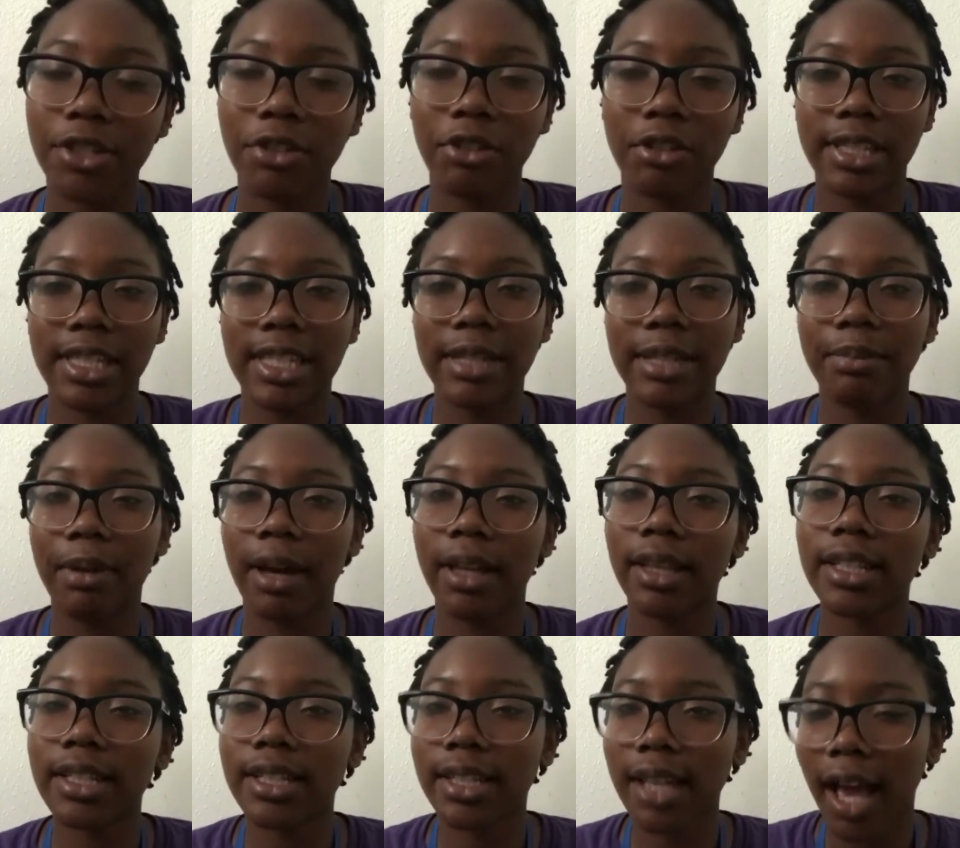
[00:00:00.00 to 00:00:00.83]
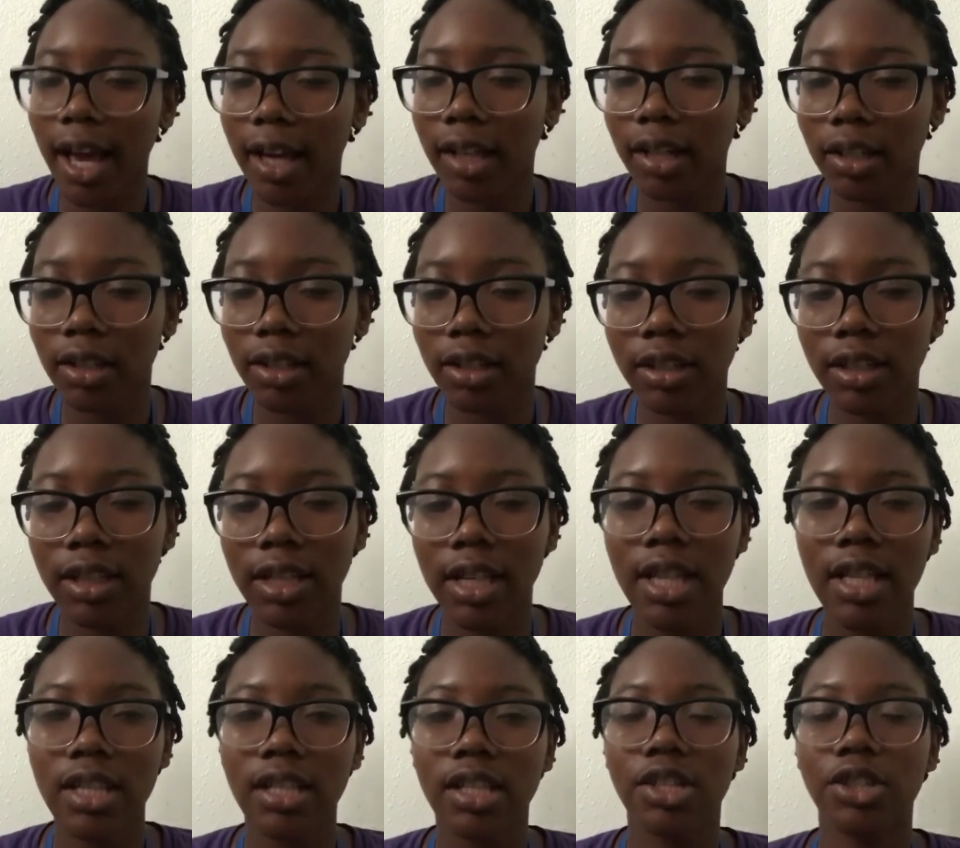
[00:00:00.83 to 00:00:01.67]
As you can see by the
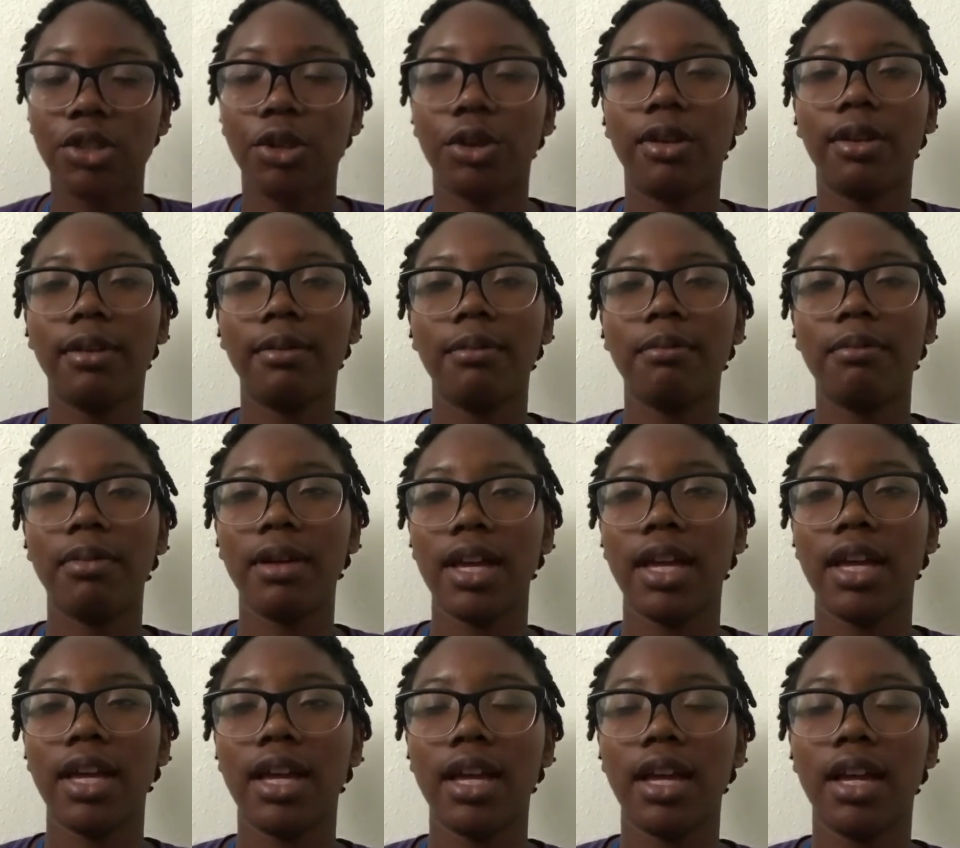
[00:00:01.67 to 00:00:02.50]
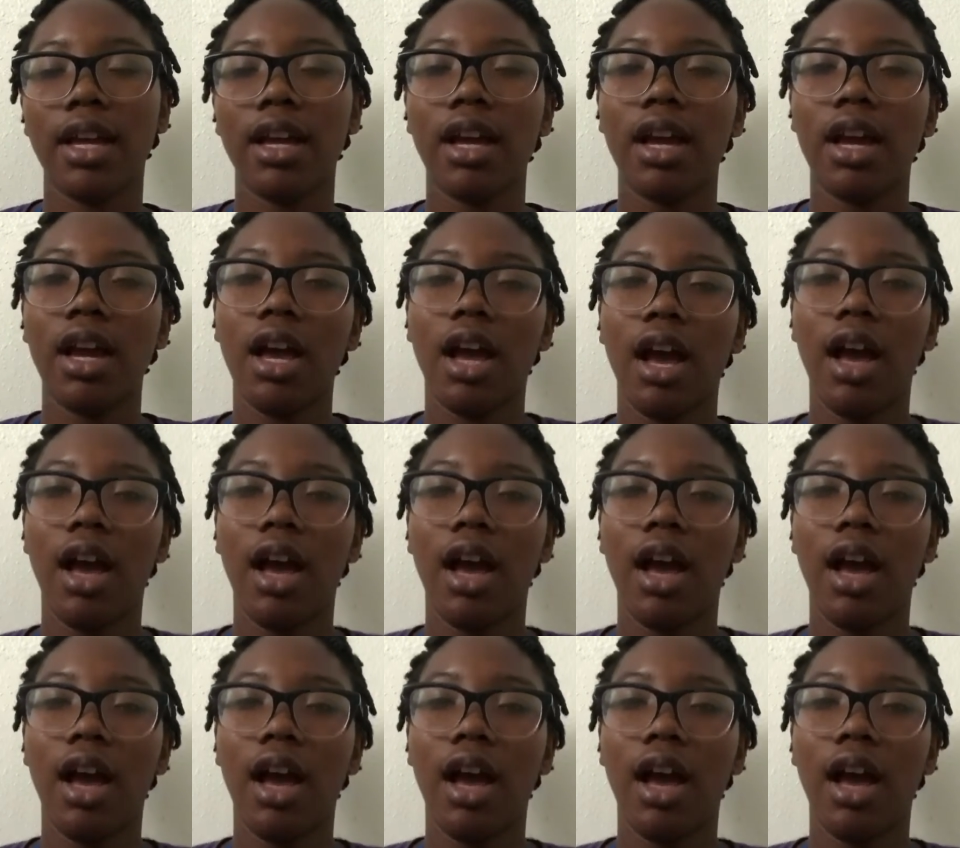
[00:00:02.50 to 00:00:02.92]
title, this is going to be